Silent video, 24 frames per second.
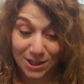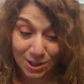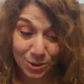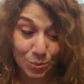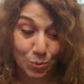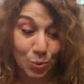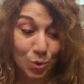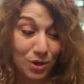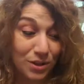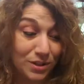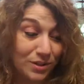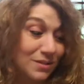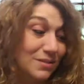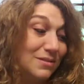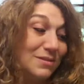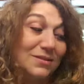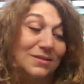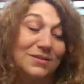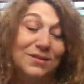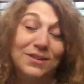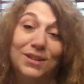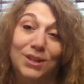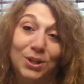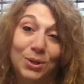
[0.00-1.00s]
is what
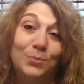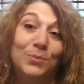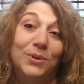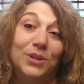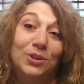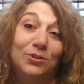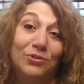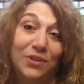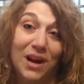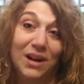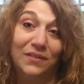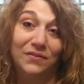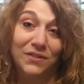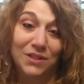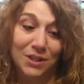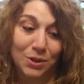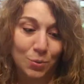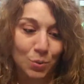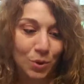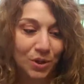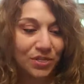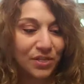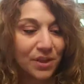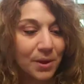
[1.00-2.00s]
you're going to be
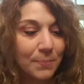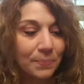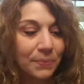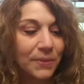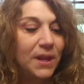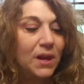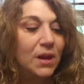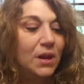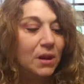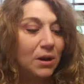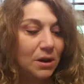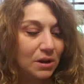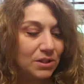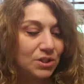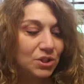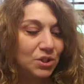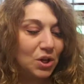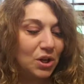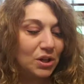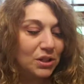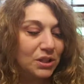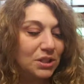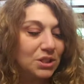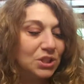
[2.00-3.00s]
crafting with.
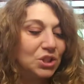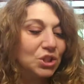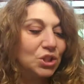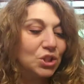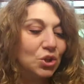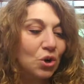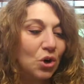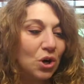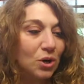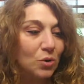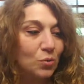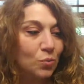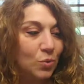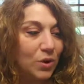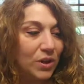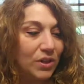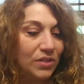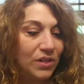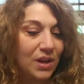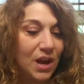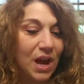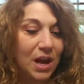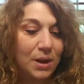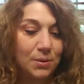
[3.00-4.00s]
So I'm going to start
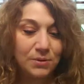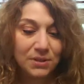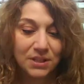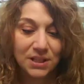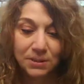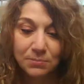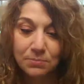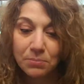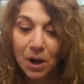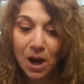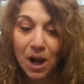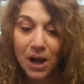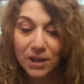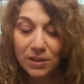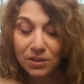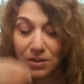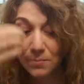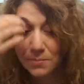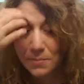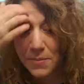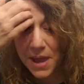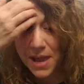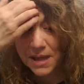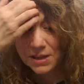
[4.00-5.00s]
with, I did buy the
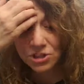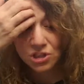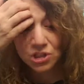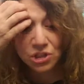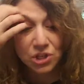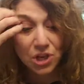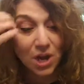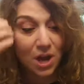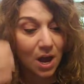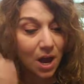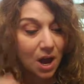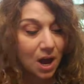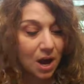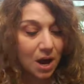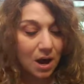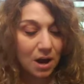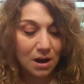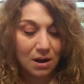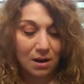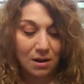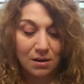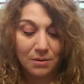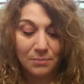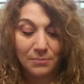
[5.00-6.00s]
mesh.
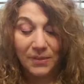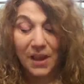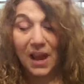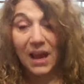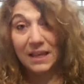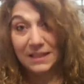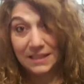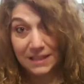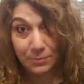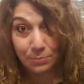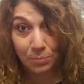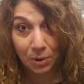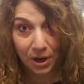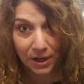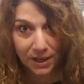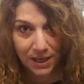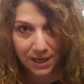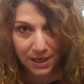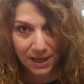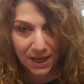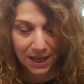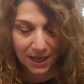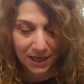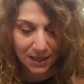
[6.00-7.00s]
Um, I did buy
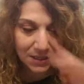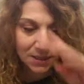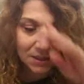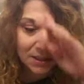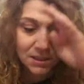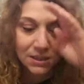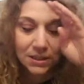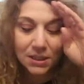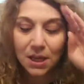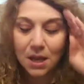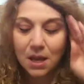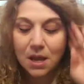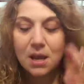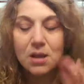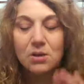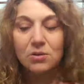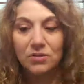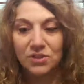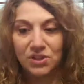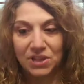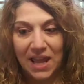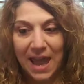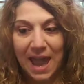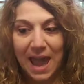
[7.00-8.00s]
a case
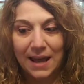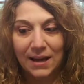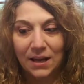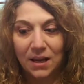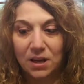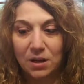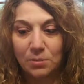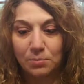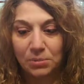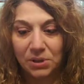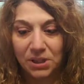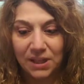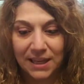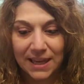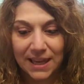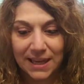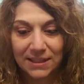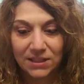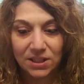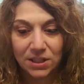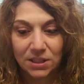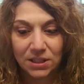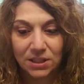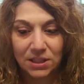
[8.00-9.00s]
because they had a couple of
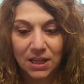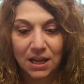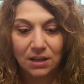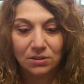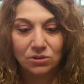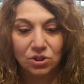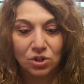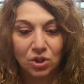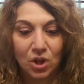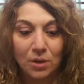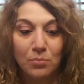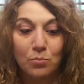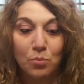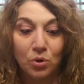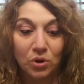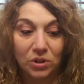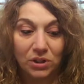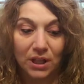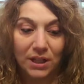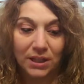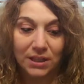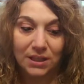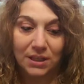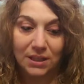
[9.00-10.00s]
cases out. So I
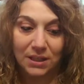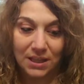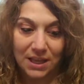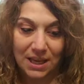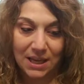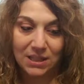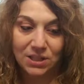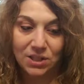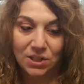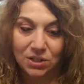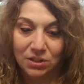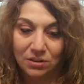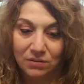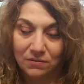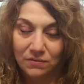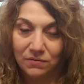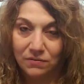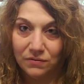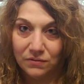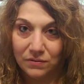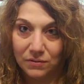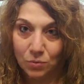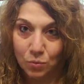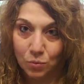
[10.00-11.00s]
bought like a case
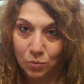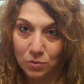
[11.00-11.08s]
of,